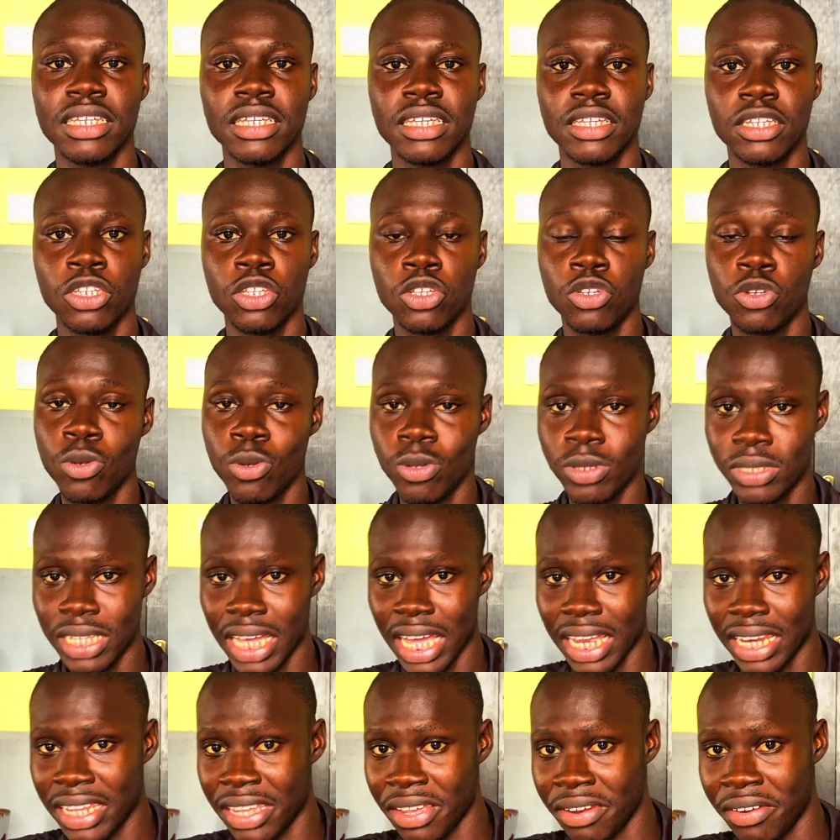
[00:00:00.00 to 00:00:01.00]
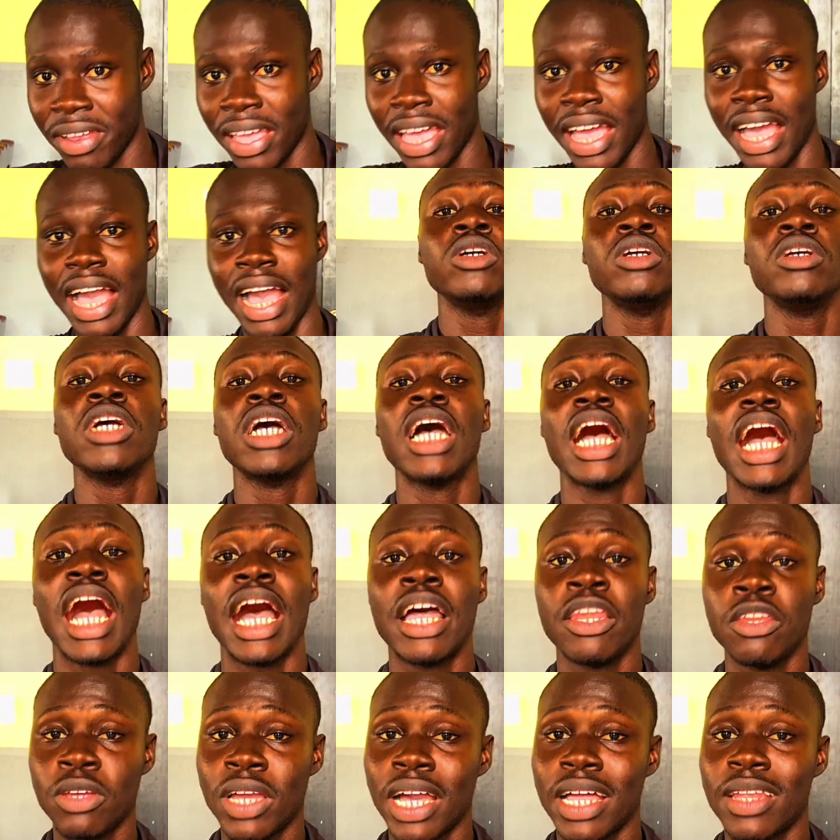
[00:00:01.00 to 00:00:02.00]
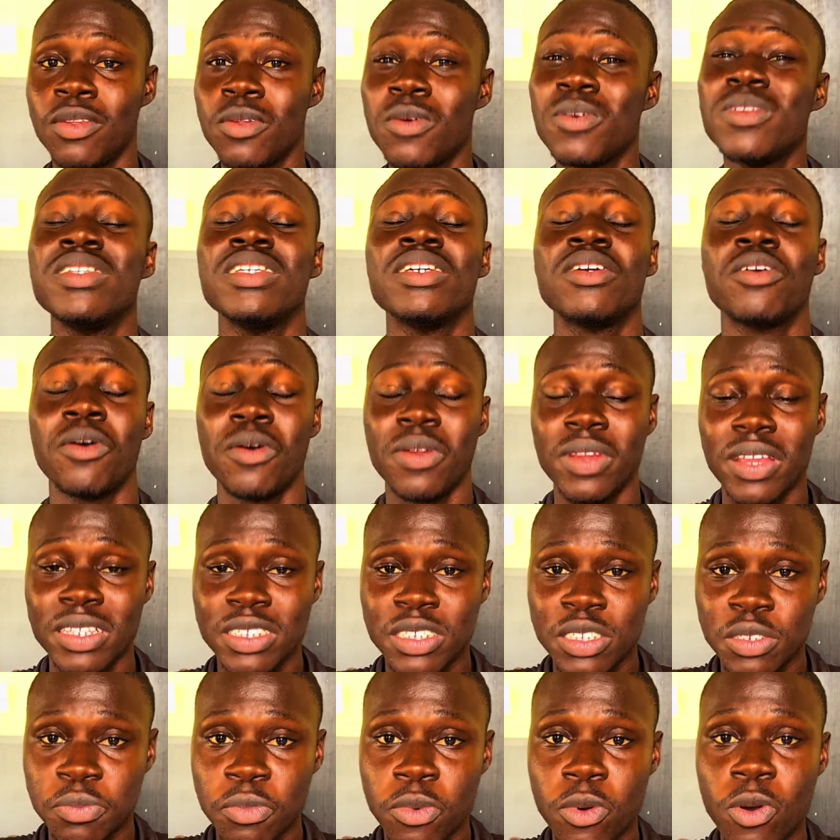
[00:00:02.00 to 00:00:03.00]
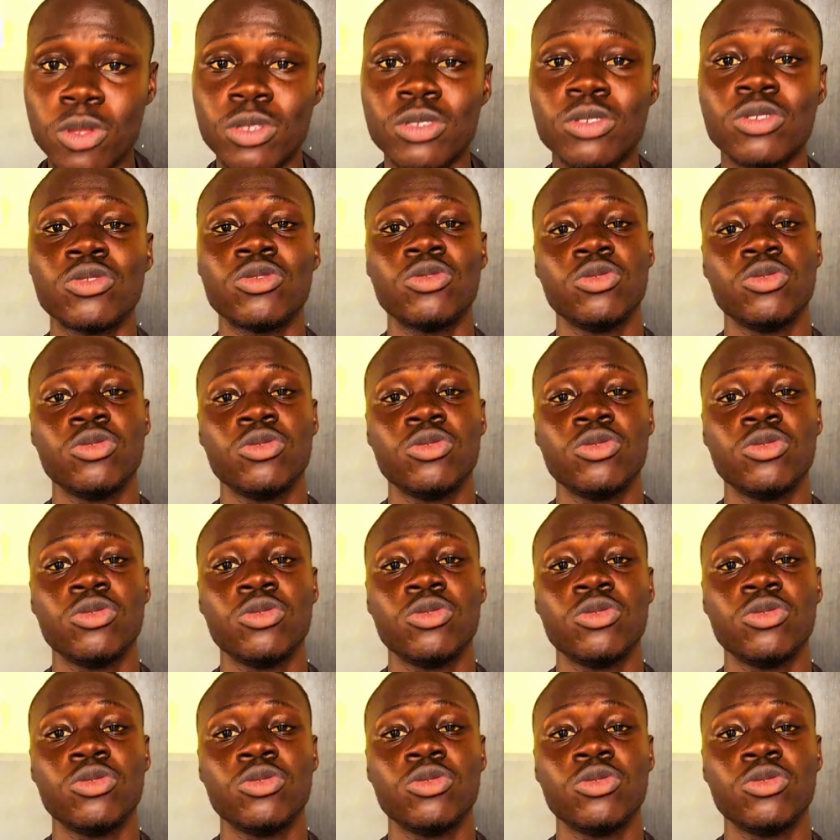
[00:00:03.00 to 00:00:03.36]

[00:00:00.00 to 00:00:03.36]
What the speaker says: the gluteal area and you can know the correct spot